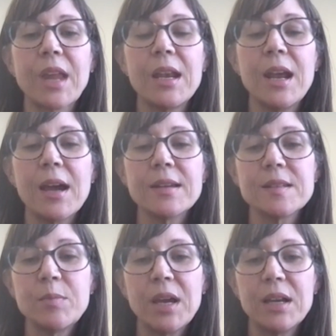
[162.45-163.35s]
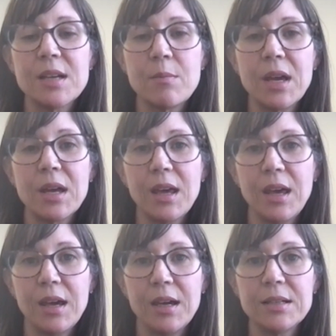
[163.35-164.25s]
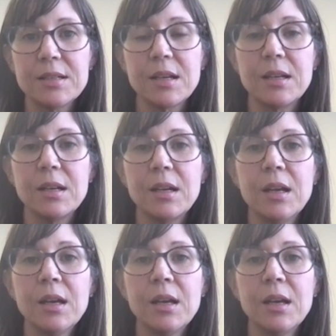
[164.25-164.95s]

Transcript: And as the pandemic hit, and